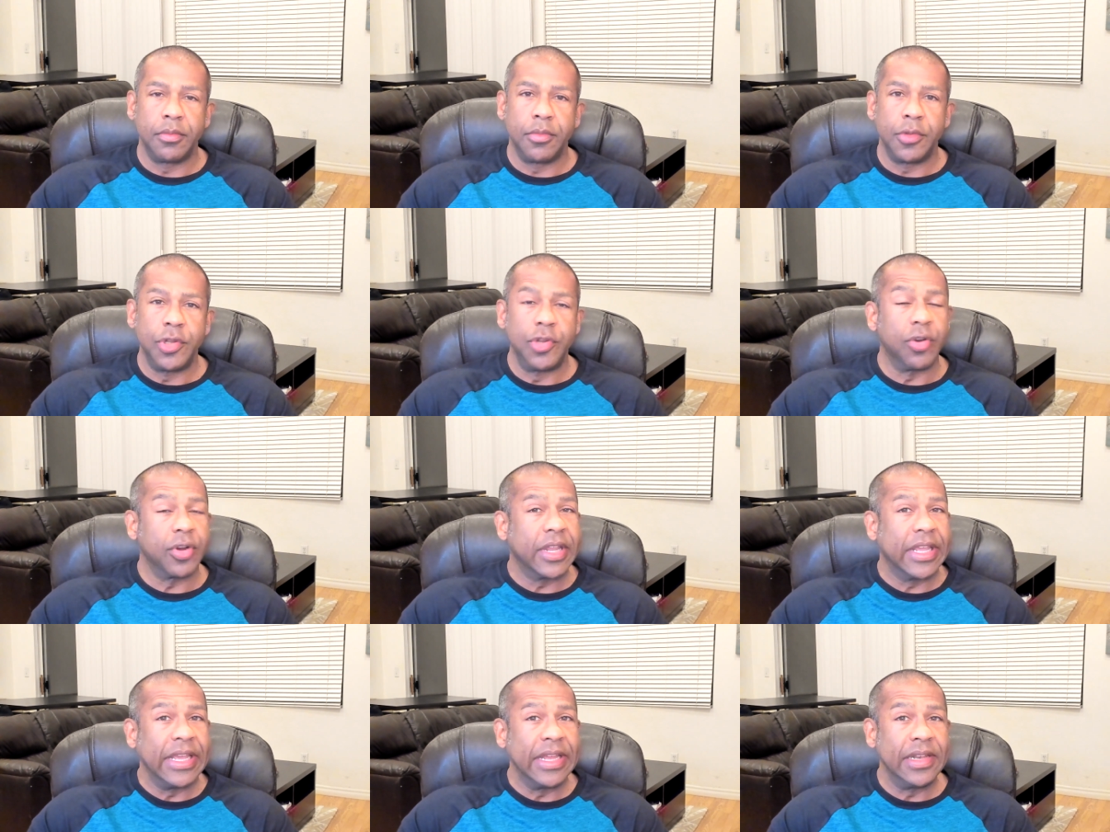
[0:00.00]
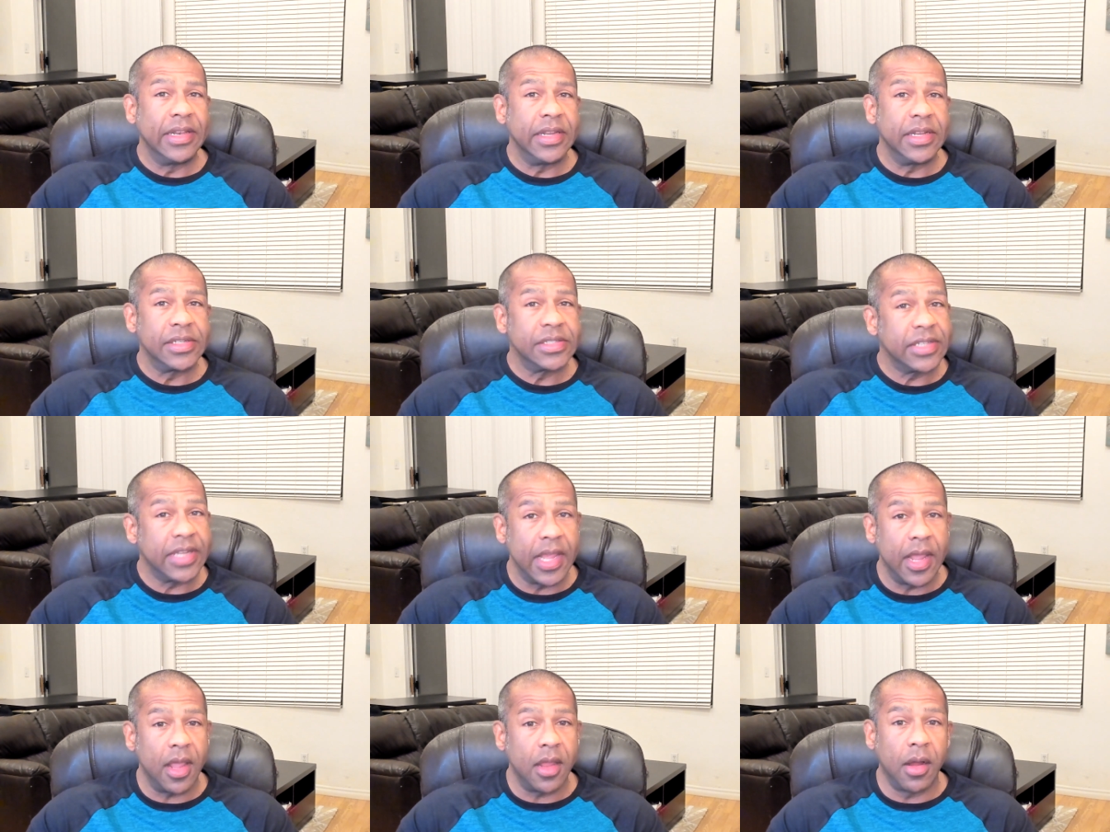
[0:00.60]
your kidneys
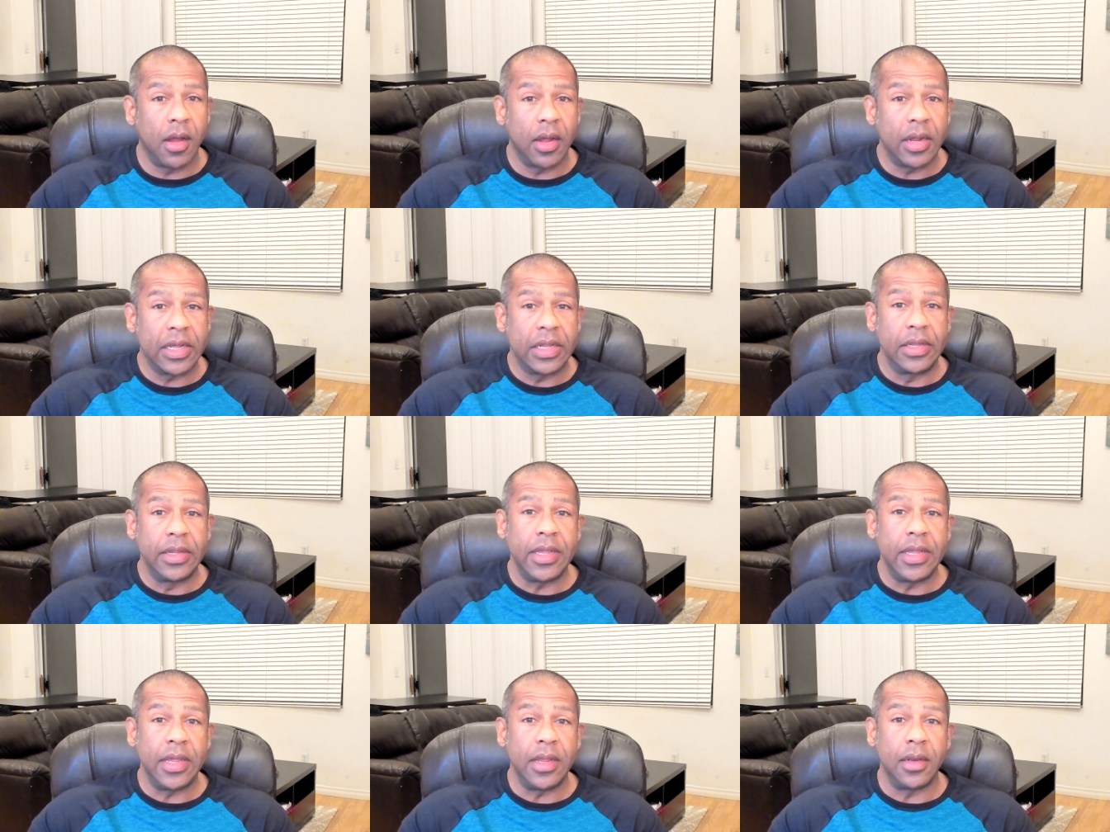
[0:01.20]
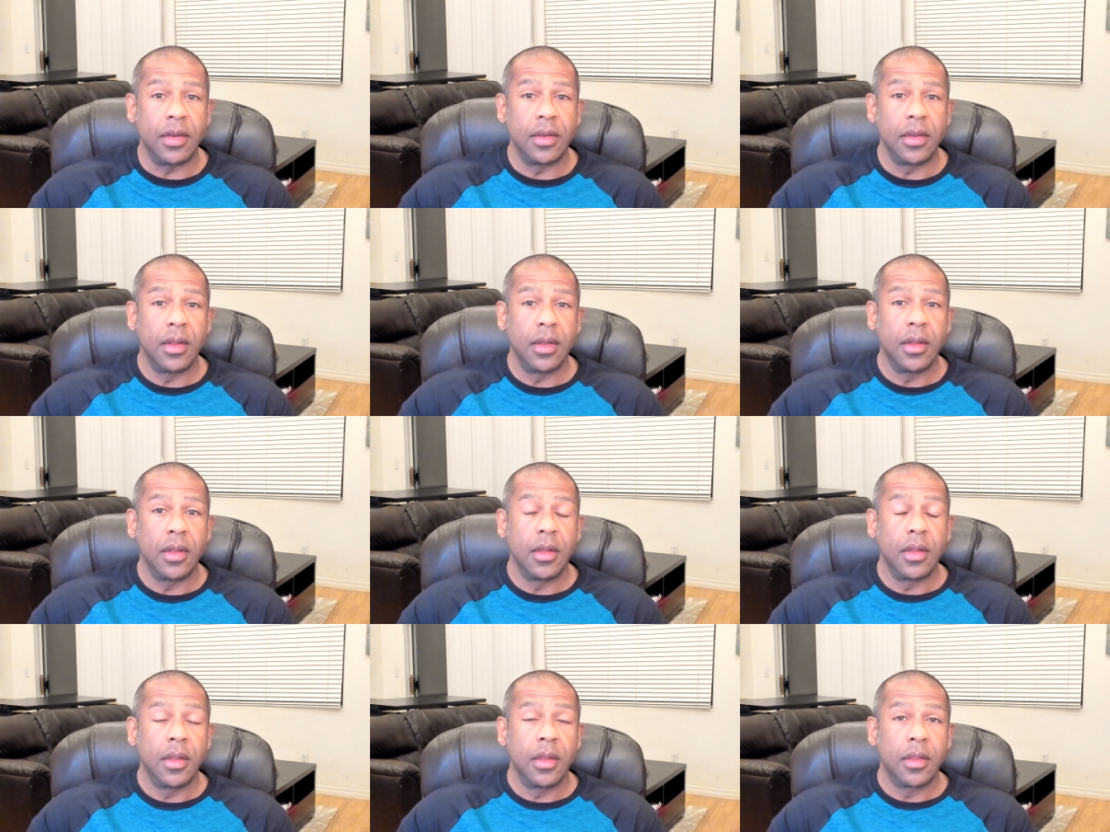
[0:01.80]
cannot clean
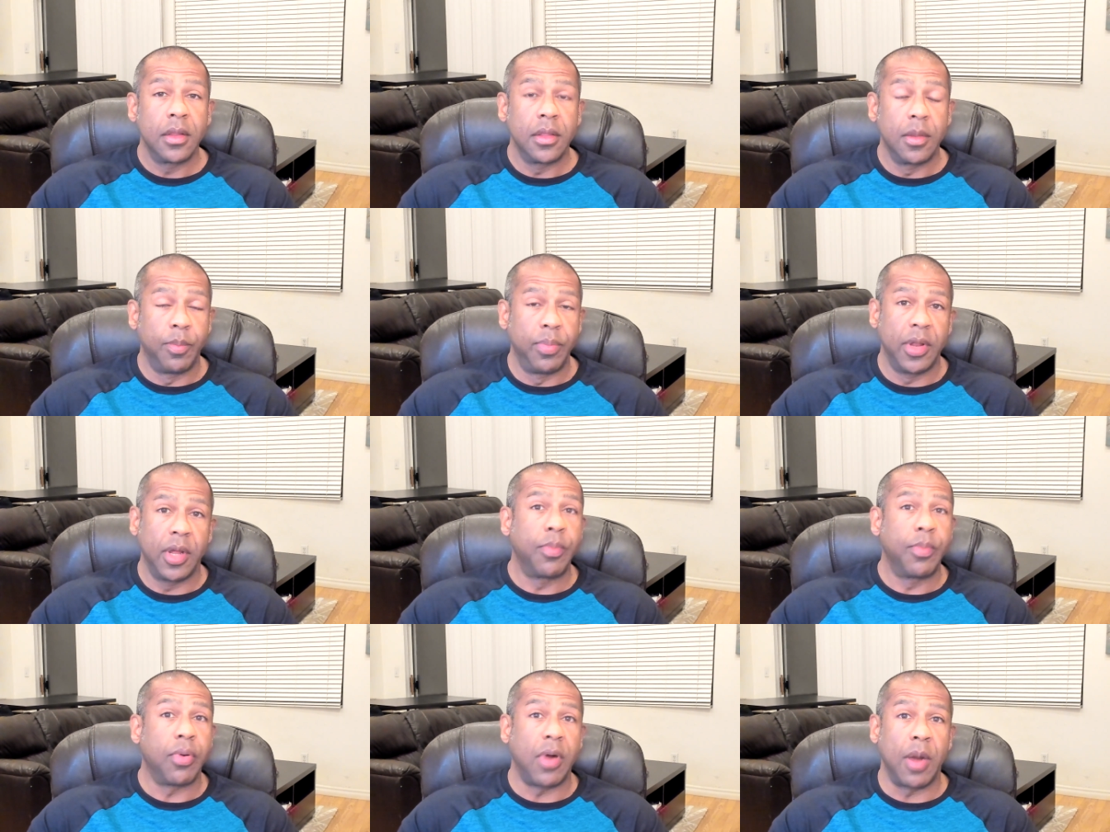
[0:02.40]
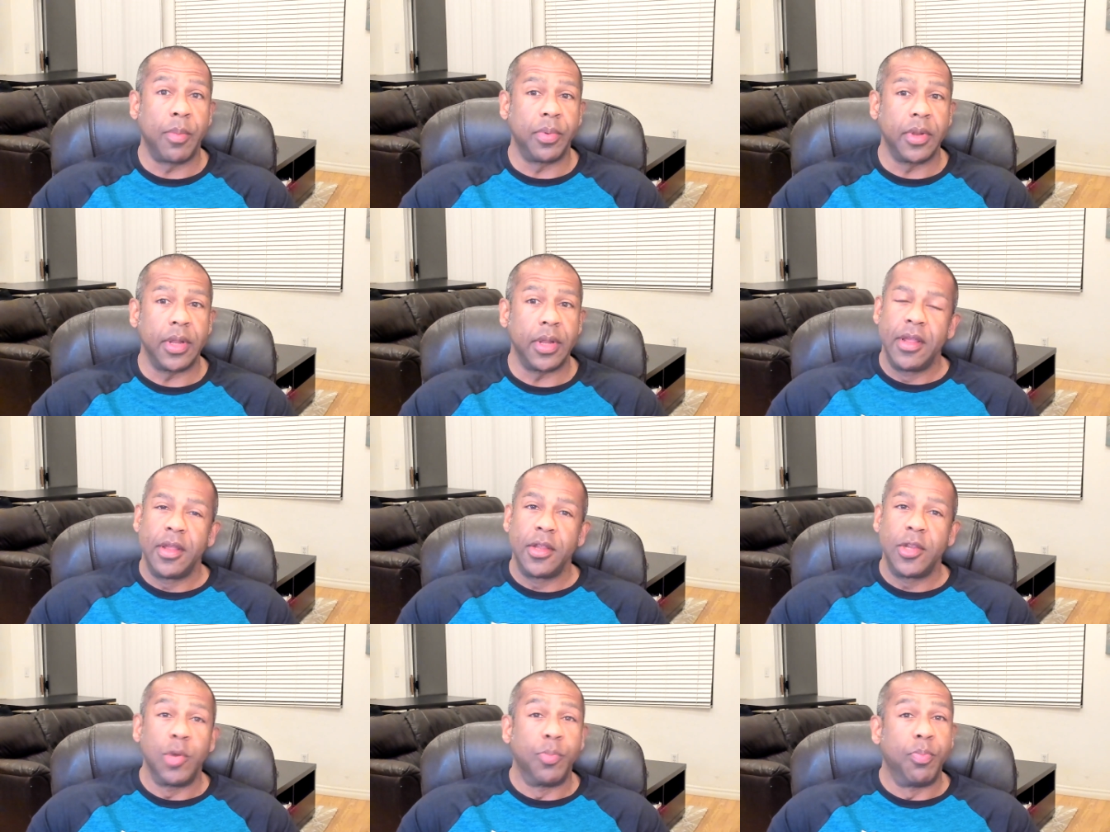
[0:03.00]
the blood properly.
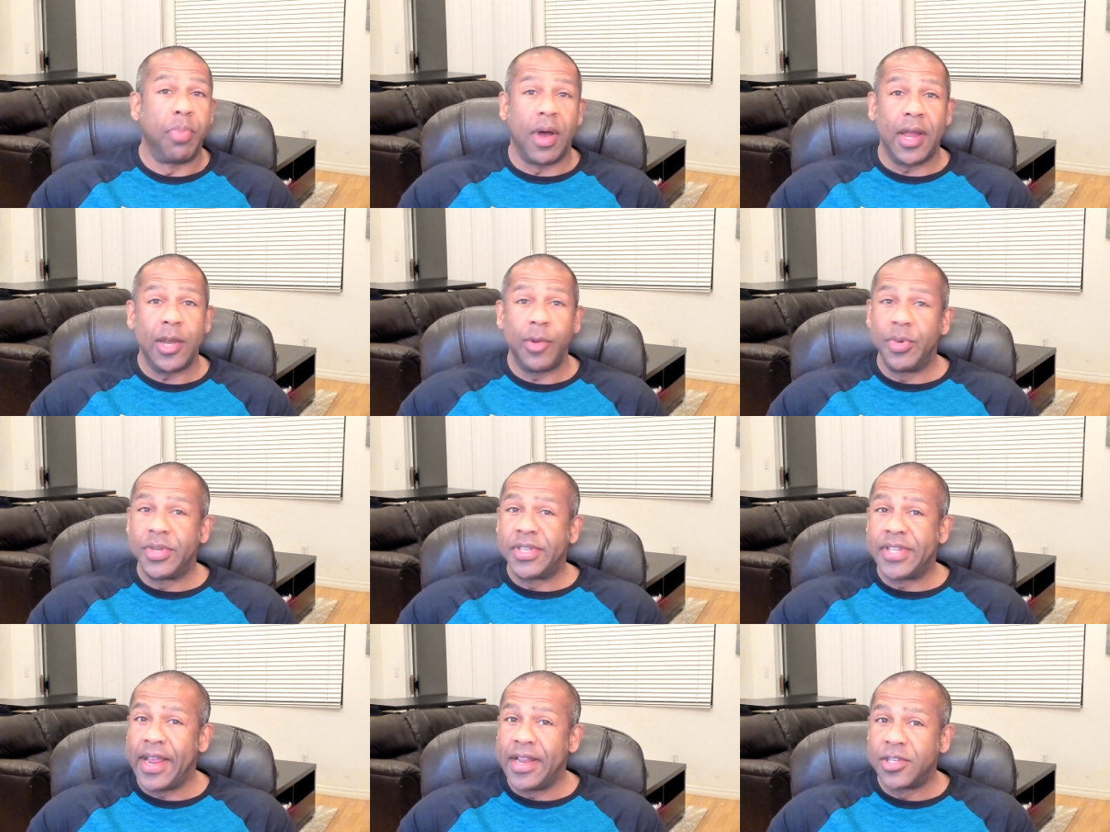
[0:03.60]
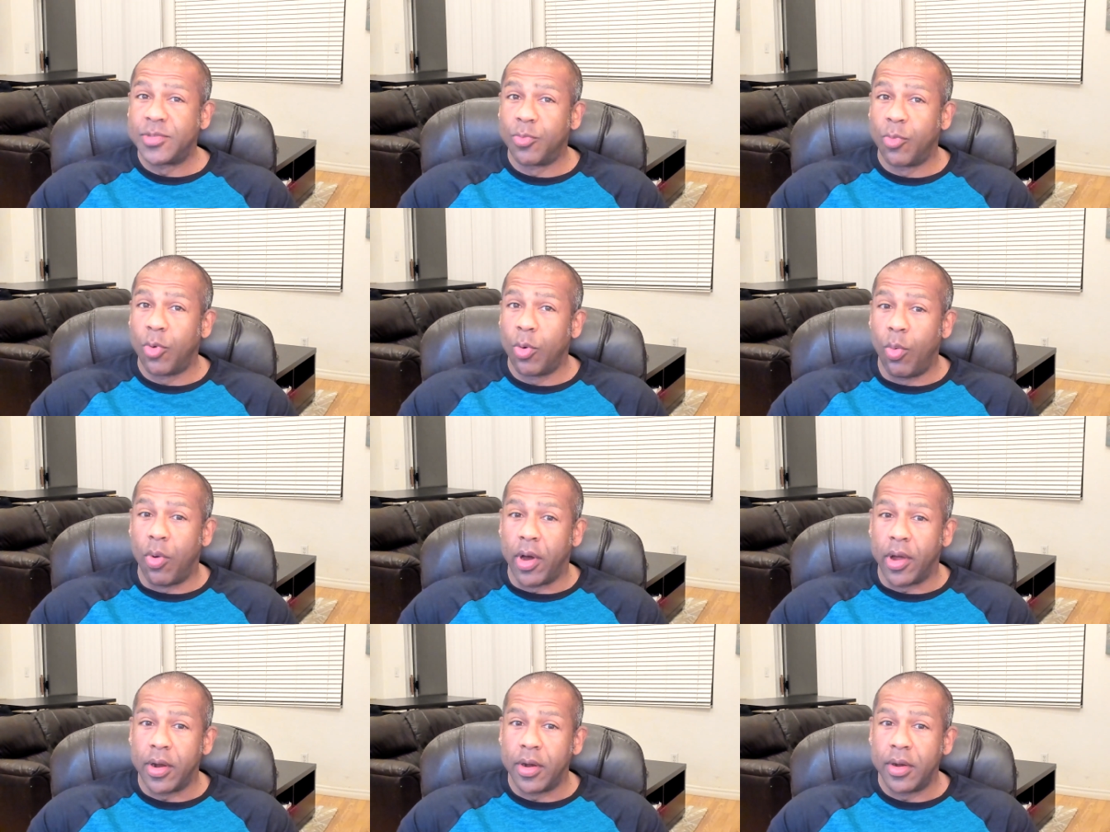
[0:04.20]
Your body retains more
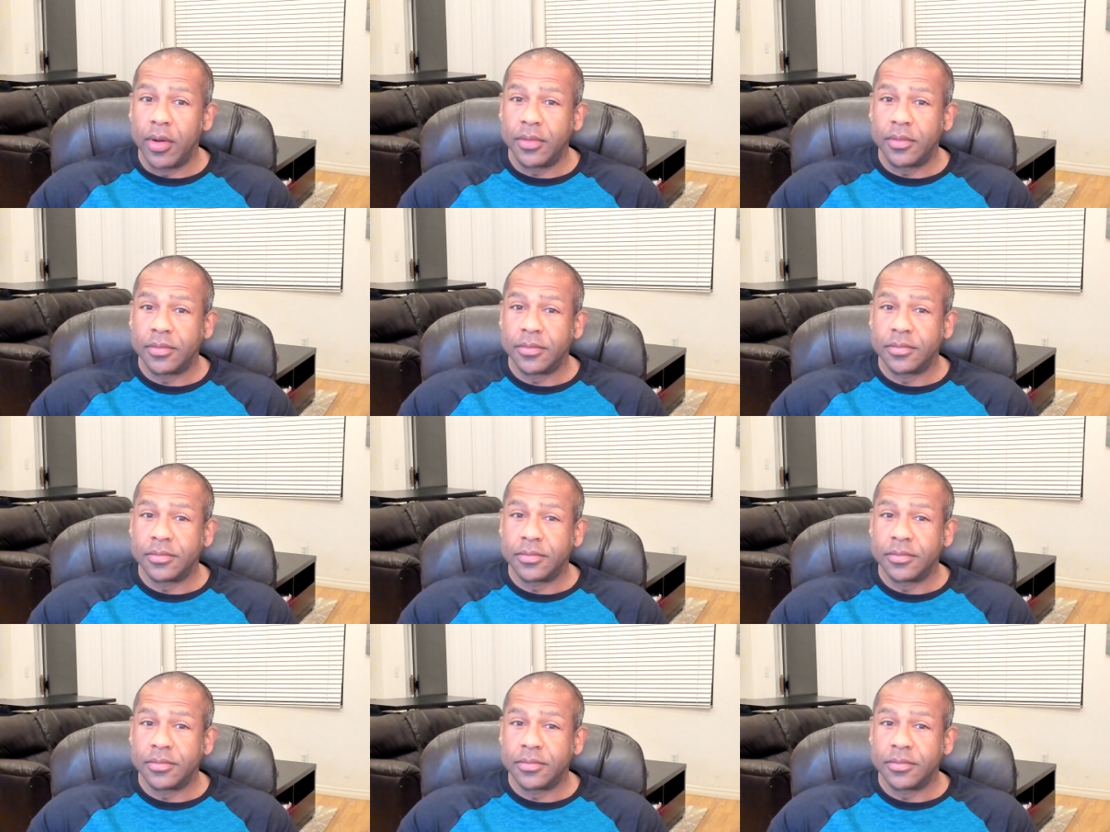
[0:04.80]
water.